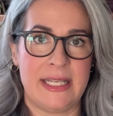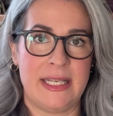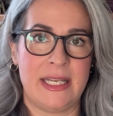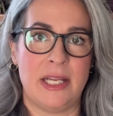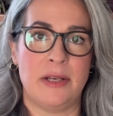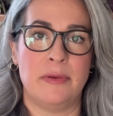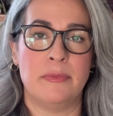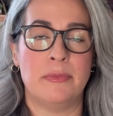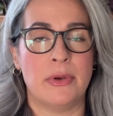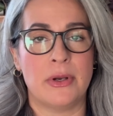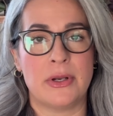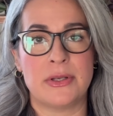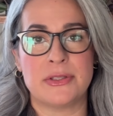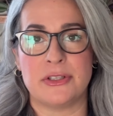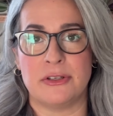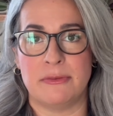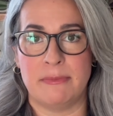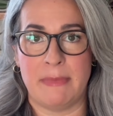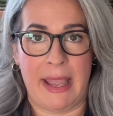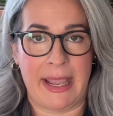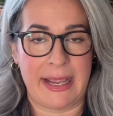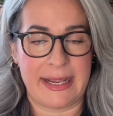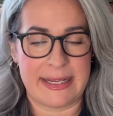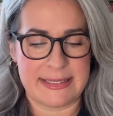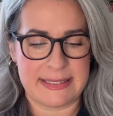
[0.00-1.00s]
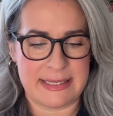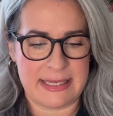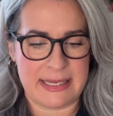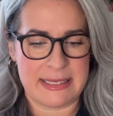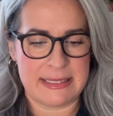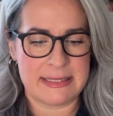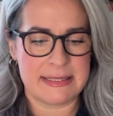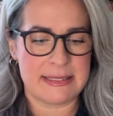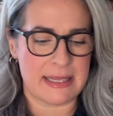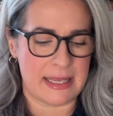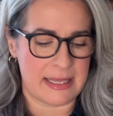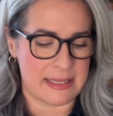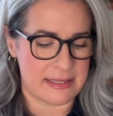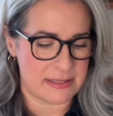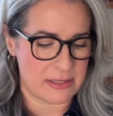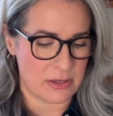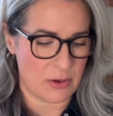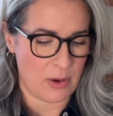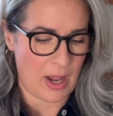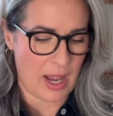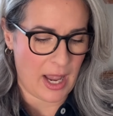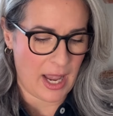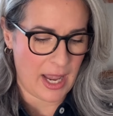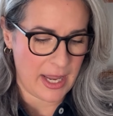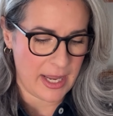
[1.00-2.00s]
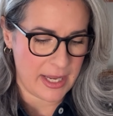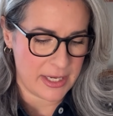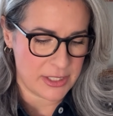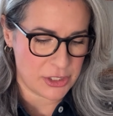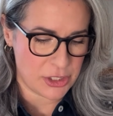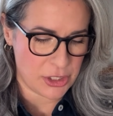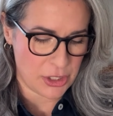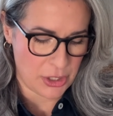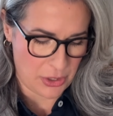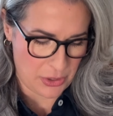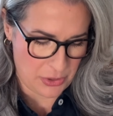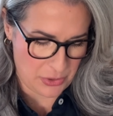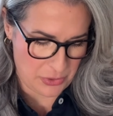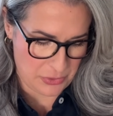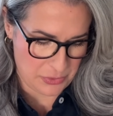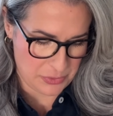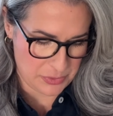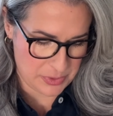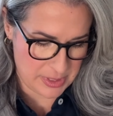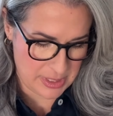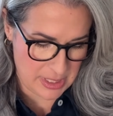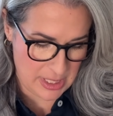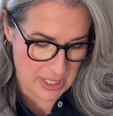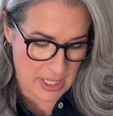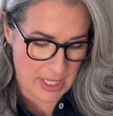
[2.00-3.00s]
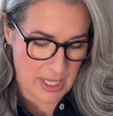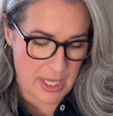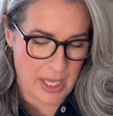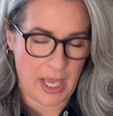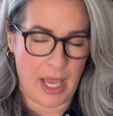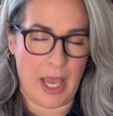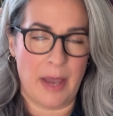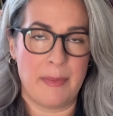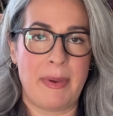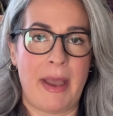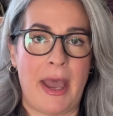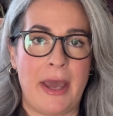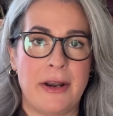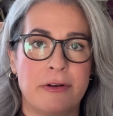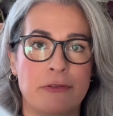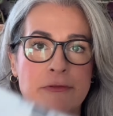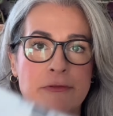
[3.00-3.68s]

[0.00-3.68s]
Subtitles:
in books or magazines. And so I chose a pattern